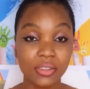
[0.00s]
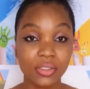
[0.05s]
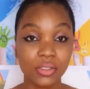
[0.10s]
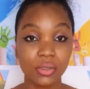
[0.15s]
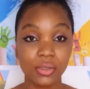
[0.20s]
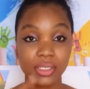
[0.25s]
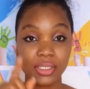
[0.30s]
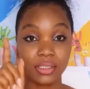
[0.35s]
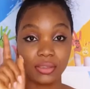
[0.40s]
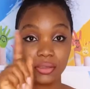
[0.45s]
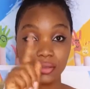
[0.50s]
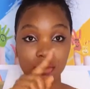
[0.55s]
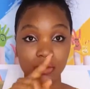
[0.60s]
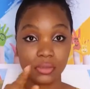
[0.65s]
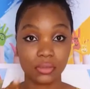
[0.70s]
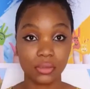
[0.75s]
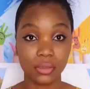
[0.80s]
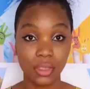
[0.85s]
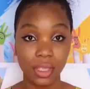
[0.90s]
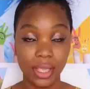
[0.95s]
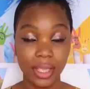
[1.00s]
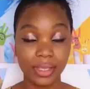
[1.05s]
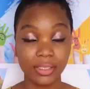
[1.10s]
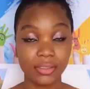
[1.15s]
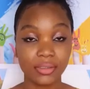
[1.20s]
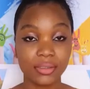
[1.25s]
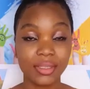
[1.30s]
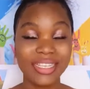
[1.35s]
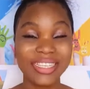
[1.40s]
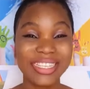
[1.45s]
so it's the
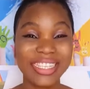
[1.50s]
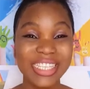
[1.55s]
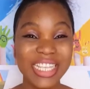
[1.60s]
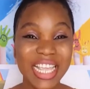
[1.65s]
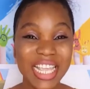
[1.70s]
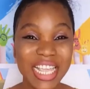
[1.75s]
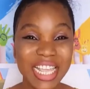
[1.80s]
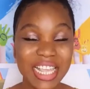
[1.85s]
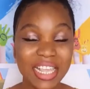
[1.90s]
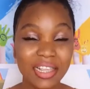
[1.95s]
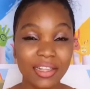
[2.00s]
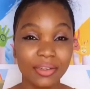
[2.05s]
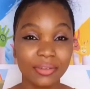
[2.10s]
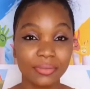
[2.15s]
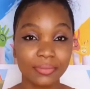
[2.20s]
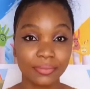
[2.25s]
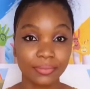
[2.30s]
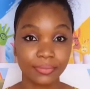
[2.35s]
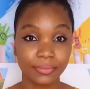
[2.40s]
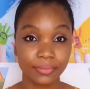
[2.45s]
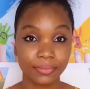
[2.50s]
S. See,